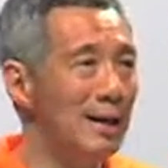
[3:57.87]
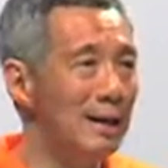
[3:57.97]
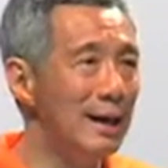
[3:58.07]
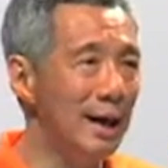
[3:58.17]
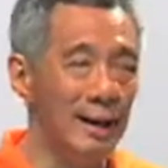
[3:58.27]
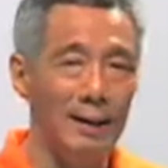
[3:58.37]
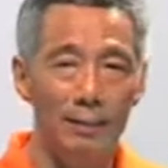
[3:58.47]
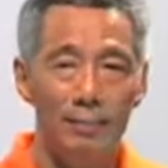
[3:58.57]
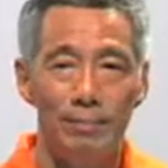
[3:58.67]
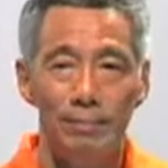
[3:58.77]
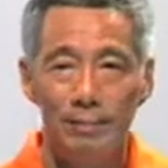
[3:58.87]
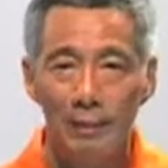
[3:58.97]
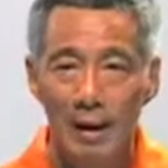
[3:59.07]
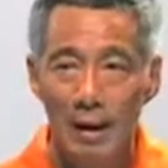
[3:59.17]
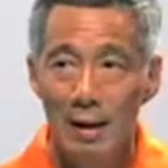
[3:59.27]
Medicare.
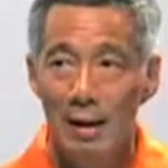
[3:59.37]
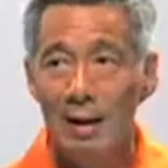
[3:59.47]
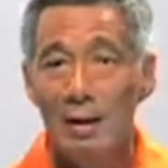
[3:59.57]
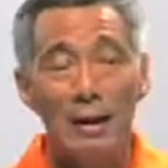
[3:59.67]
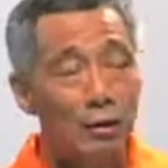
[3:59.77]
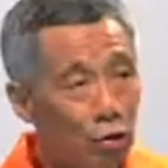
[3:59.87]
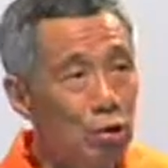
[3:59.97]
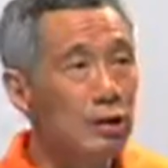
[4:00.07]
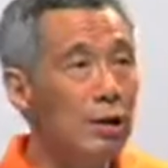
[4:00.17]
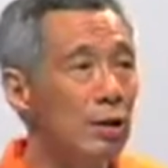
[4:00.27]
The social